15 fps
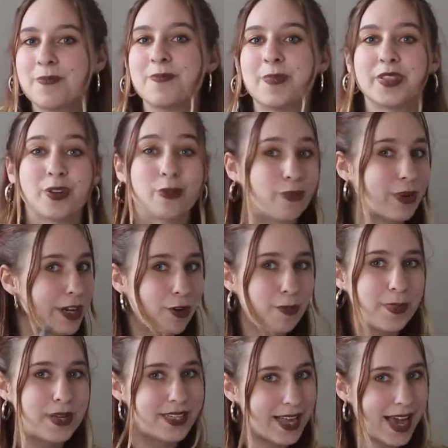But the real
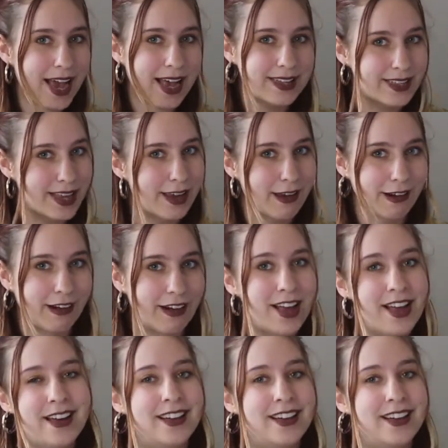pizzazz here